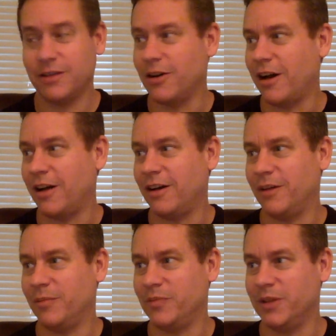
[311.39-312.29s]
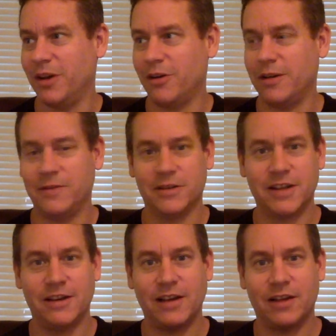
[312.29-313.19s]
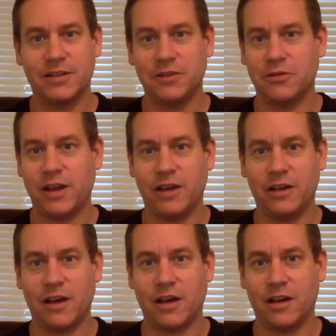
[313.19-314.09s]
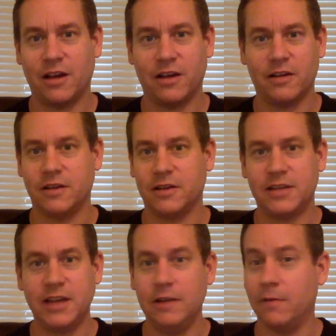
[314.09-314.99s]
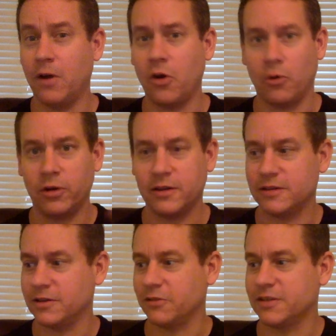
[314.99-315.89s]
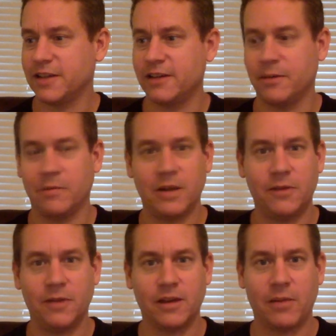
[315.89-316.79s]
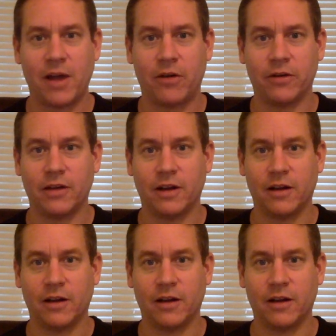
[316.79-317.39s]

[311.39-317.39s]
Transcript: You know, if you're sending out to a Teen Vogue, don't send them anything about